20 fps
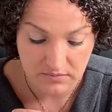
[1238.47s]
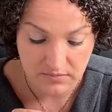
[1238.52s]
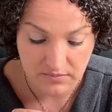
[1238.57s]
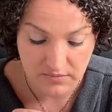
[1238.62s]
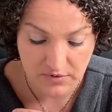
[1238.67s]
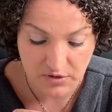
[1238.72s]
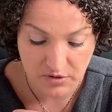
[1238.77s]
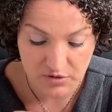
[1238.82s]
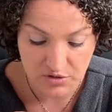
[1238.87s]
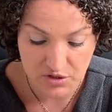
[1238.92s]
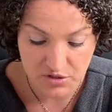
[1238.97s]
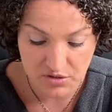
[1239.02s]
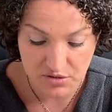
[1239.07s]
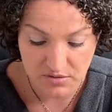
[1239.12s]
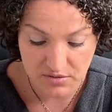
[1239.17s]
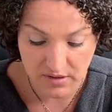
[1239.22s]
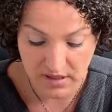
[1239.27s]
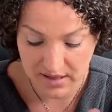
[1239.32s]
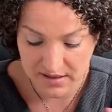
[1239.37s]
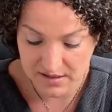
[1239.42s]
you'll just,
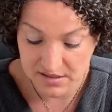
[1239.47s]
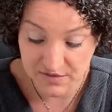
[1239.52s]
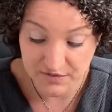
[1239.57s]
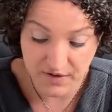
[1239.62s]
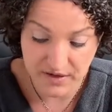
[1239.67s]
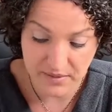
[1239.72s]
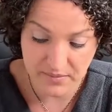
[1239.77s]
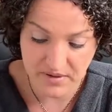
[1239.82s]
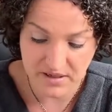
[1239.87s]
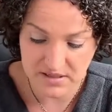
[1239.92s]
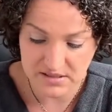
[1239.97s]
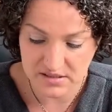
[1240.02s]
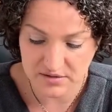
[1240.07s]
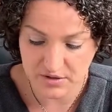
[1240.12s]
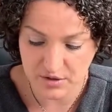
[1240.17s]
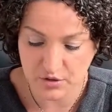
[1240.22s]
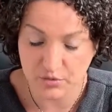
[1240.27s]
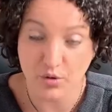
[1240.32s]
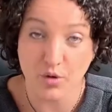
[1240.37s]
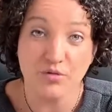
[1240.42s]
and it's funny because in
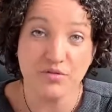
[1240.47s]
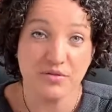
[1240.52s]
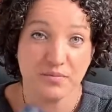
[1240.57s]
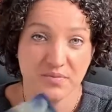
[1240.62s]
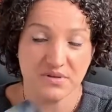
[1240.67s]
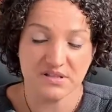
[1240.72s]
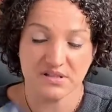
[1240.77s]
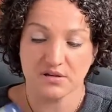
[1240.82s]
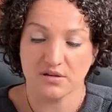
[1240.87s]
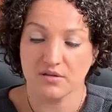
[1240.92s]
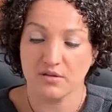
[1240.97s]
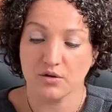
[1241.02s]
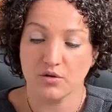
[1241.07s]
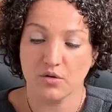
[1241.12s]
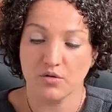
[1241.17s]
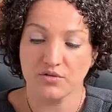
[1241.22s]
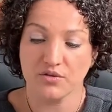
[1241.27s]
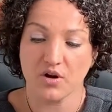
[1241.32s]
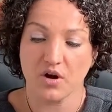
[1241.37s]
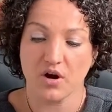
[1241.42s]
the
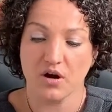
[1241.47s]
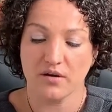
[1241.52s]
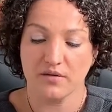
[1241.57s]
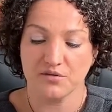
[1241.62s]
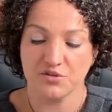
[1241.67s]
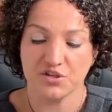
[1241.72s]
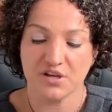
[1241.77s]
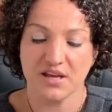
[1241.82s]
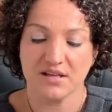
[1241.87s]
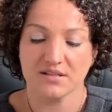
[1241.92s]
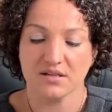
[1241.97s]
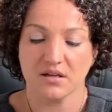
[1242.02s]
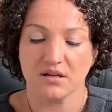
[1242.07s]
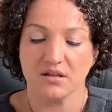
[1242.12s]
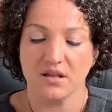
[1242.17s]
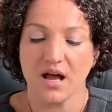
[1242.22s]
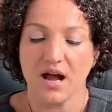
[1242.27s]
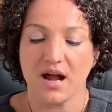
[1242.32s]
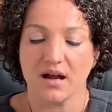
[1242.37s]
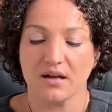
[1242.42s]
growth card, she has a
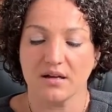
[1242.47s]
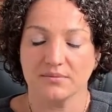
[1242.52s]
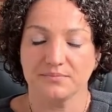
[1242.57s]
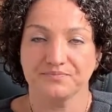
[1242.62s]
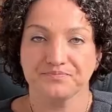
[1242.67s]
clock,